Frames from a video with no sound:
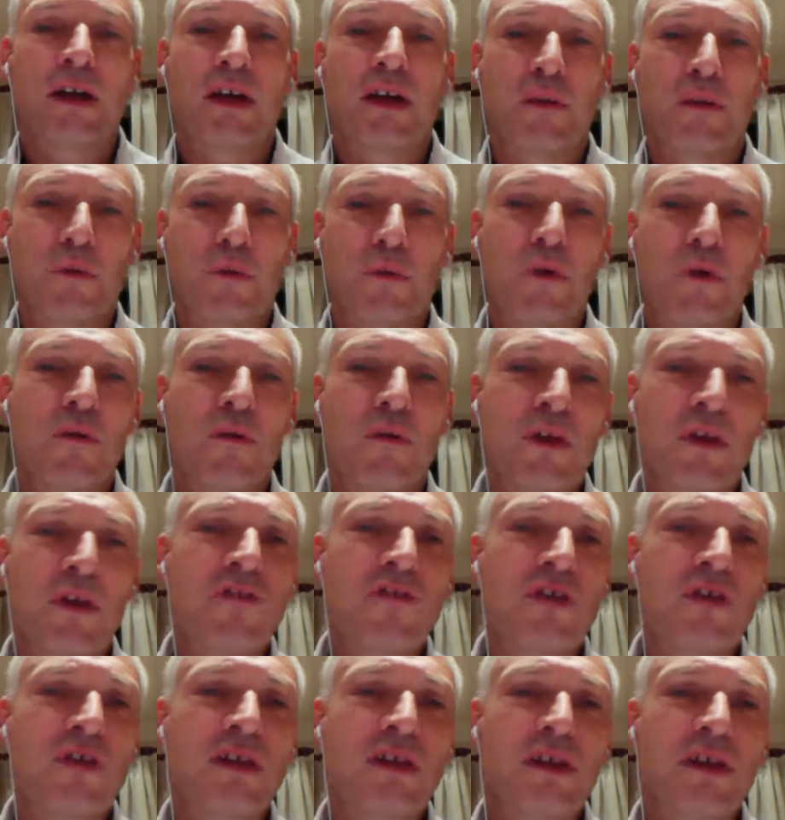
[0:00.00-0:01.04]
One of the
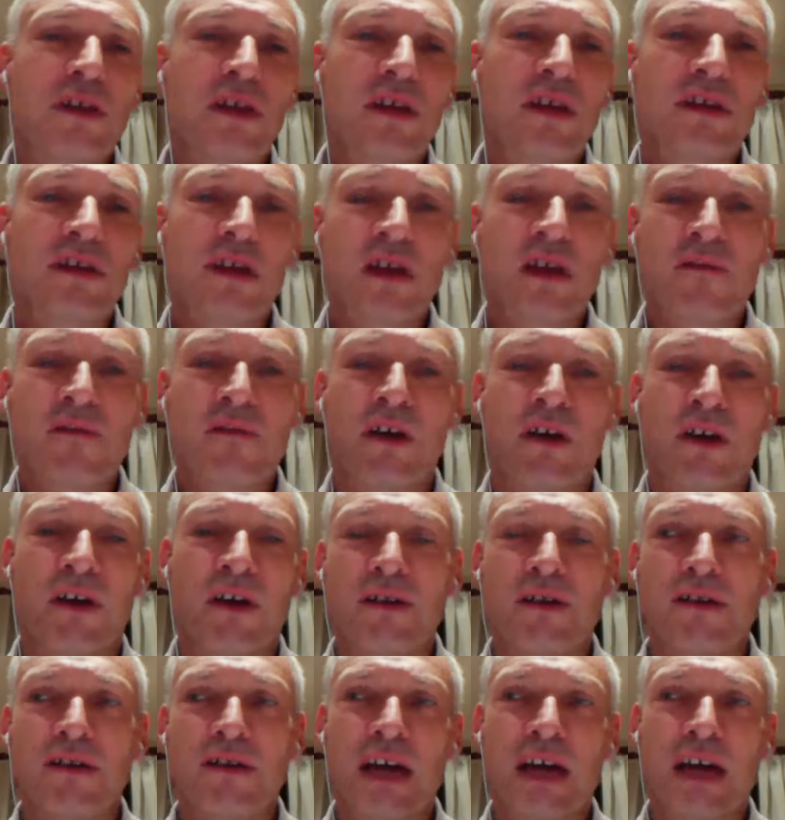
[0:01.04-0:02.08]
interesting things I find
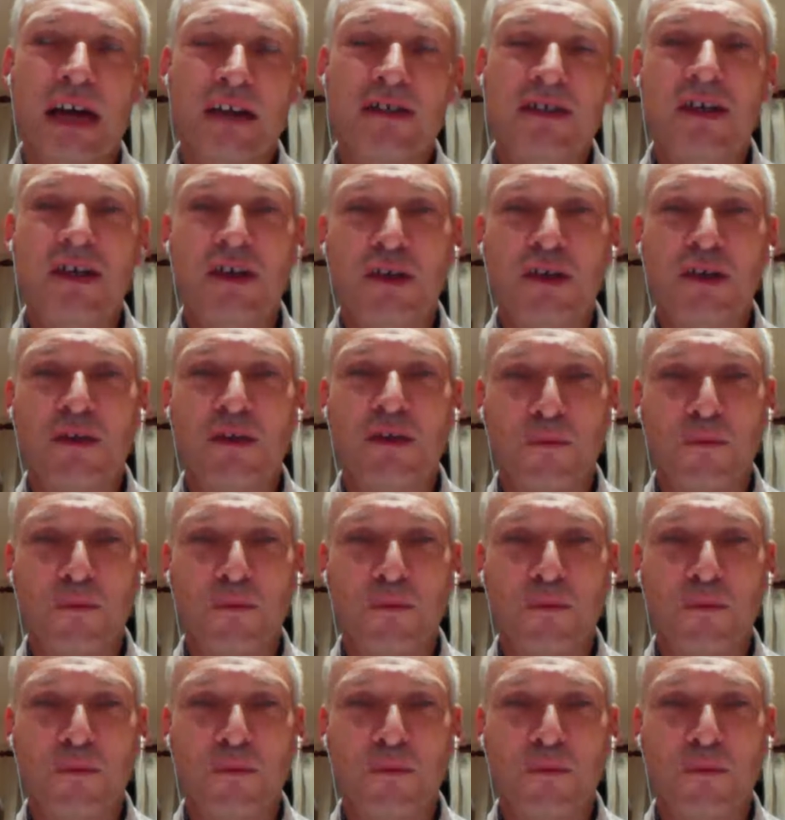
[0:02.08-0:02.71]
is that actually